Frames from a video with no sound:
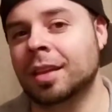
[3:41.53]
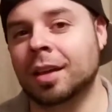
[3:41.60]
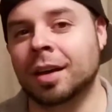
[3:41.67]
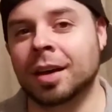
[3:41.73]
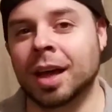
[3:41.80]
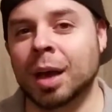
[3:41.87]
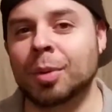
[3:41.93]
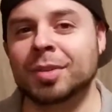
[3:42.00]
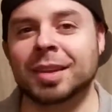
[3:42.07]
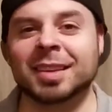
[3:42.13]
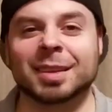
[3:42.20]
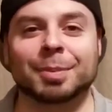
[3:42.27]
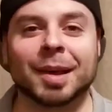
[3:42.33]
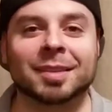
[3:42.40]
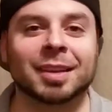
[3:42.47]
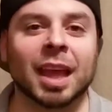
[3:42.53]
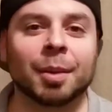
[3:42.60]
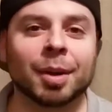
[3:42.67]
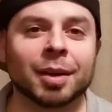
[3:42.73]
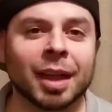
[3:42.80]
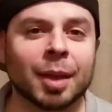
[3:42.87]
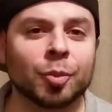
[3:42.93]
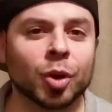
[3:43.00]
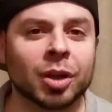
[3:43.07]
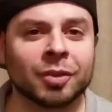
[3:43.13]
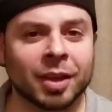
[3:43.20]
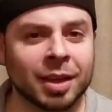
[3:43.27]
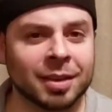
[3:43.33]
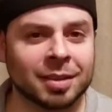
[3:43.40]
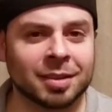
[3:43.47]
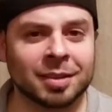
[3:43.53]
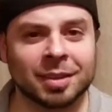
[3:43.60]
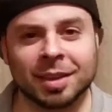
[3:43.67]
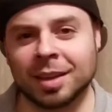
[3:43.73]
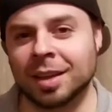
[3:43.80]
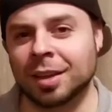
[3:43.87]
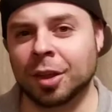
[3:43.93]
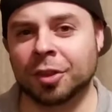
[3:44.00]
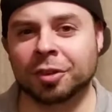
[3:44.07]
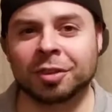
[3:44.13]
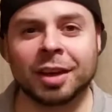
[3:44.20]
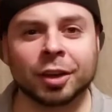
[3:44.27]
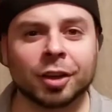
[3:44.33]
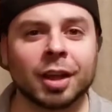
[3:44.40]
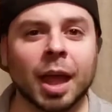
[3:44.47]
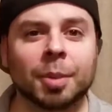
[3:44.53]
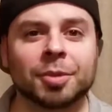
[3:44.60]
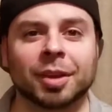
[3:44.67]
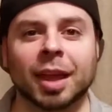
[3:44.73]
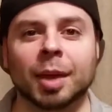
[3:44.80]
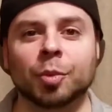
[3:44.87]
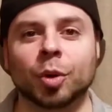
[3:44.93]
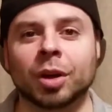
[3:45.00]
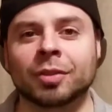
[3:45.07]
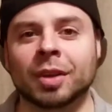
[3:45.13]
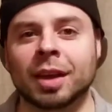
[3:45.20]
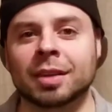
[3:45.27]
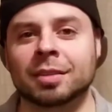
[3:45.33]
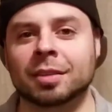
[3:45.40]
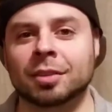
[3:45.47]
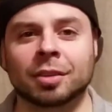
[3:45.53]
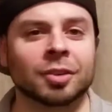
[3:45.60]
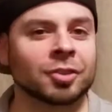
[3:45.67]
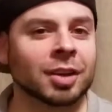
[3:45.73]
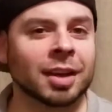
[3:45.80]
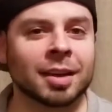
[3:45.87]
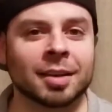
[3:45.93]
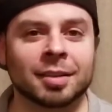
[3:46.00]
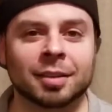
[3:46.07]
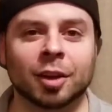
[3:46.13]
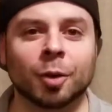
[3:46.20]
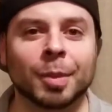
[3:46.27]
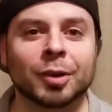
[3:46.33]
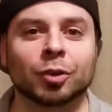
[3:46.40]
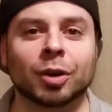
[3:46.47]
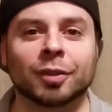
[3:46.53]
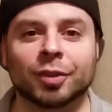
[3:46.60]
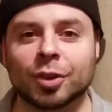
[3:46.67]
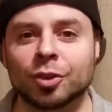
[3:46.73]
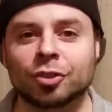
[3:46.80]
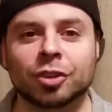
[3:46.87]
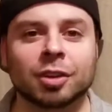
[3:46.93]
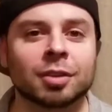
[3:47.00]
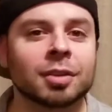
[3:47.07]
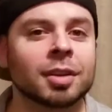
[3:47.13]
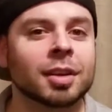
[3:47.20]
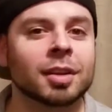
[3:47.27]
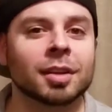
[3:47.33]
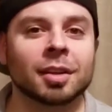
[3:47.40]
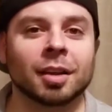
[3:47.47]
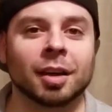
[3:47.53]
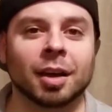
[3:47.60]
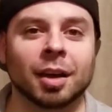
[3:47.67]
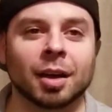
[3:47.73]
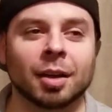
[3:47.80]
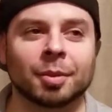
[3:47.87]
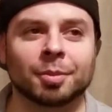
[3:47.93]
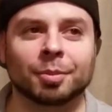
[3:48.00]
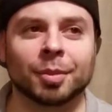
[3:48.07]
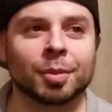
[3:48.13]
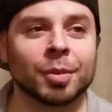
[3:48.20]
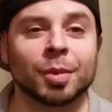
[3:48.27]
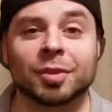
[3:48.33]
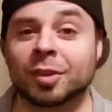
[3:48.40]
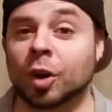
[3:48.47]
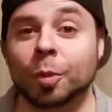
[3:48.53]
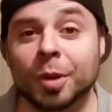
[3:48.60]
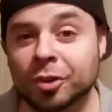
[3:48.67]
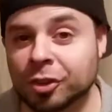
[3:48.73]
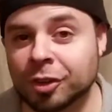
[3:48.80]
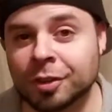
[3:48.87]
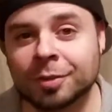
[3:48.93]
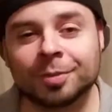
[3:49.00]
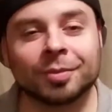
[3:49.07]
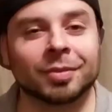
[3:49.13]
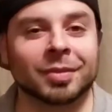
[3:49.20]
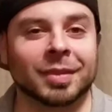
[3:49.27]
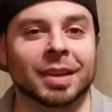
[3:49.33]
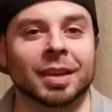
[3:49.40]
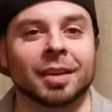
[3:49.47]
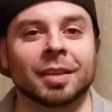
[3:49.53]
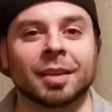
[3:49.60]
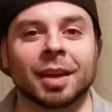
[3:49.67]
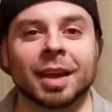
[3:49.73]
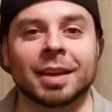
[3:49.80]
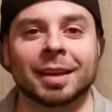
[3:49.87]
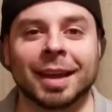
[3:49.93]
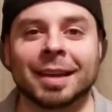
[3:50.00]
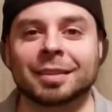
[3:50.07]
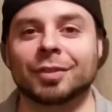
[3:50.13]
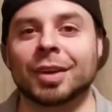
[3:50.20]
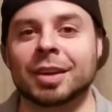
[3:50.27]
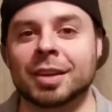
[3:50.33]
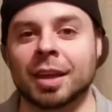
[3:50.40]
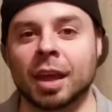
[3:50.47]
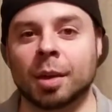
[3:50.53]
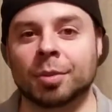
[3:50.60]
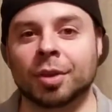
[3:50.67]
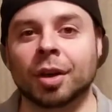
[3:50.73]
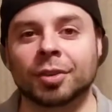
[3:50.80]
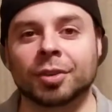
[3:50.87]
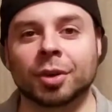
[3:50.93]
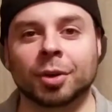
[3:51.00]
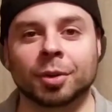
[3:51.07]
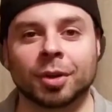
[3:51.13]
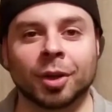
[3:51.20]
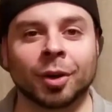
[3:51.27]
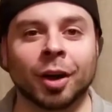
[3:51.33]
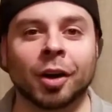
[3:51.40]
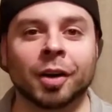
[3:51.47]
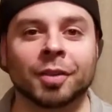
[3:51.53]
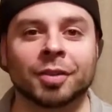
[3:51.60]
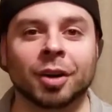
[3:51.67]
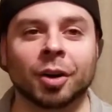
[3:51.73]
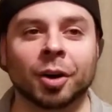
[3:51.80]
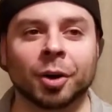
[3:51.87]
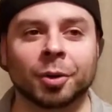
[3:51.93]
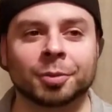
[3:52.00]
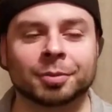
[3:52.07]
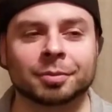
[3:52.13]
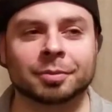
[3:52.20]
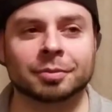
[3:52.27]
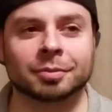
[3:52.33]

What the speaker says: I wouldn't say it's the best game on the Game Boy Advance. There's a lot of good games on Game Boy Advance, such as Metroid Fusion, Zero Mission, and the Castlevania games also. Area of Sorrow.